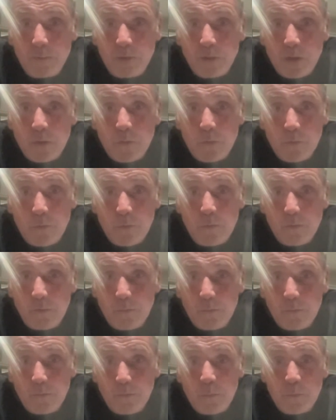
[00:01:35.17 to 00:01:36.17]
So
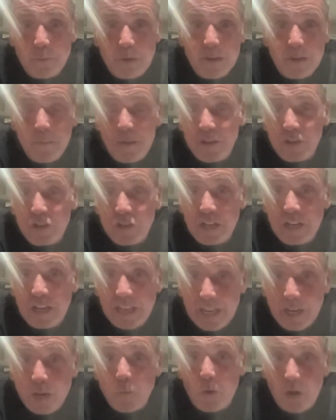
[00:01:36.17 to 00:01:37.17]
when you mention
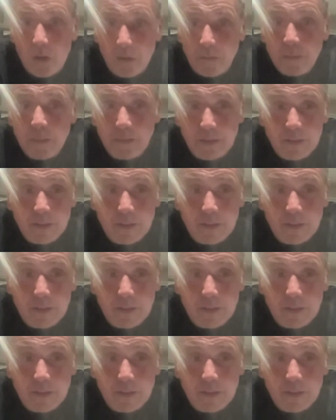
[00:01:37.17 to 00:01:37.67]
League One,